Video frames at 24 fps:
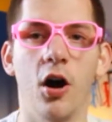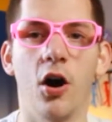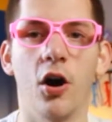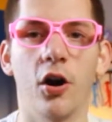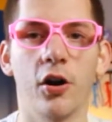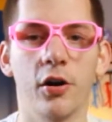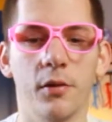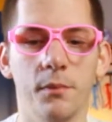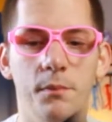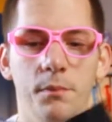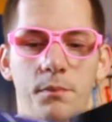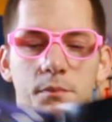
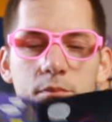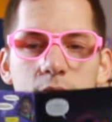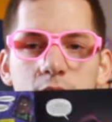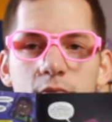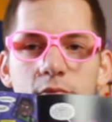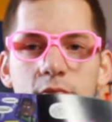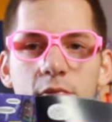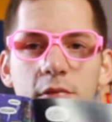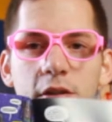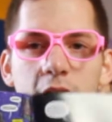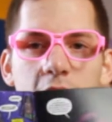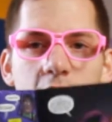art,
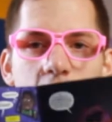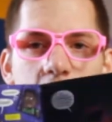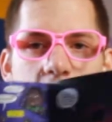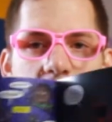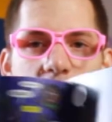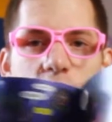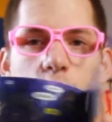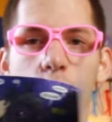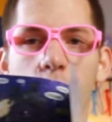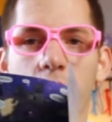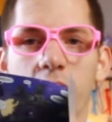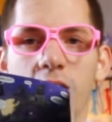you know,
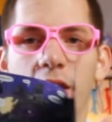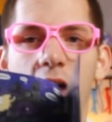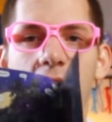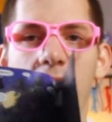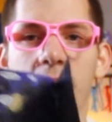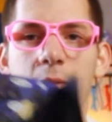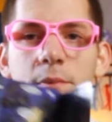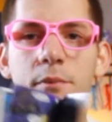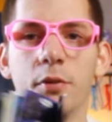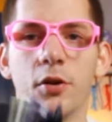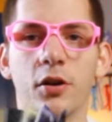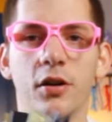
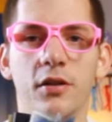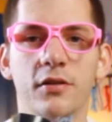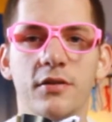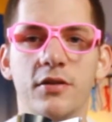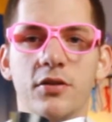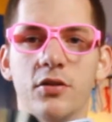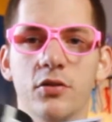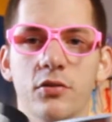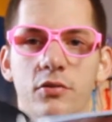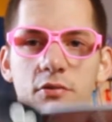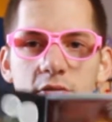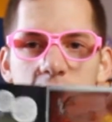storyline book
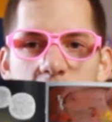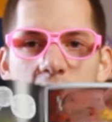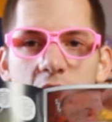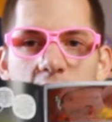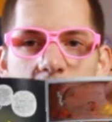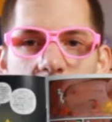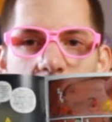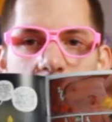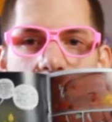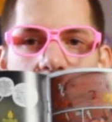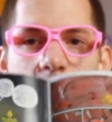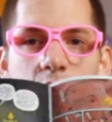to tell
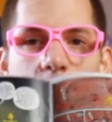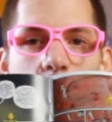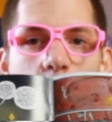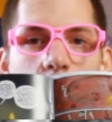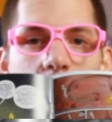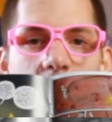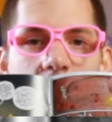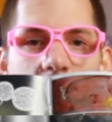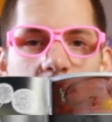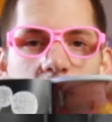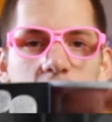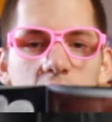you
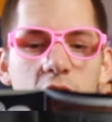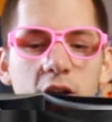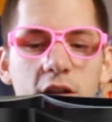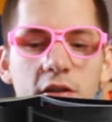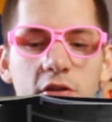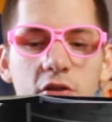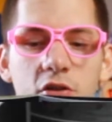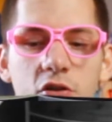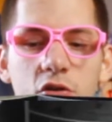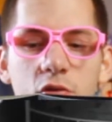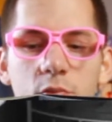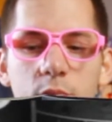what you can
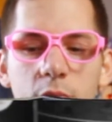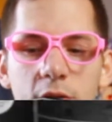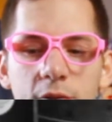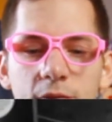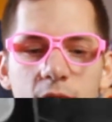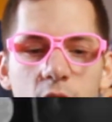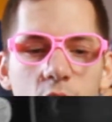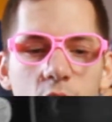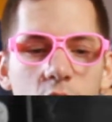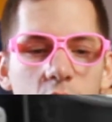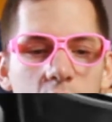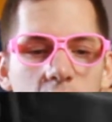do
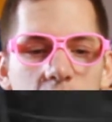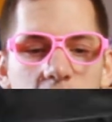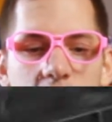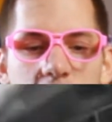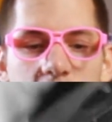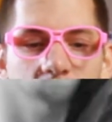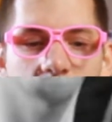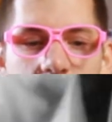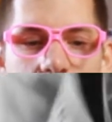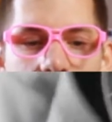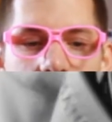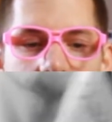before the
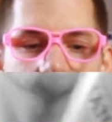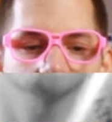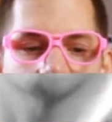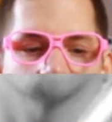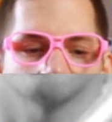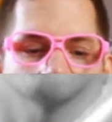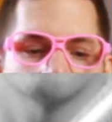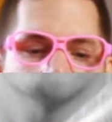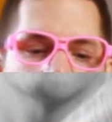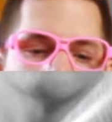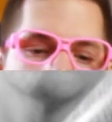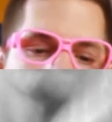game
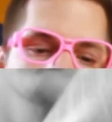starts.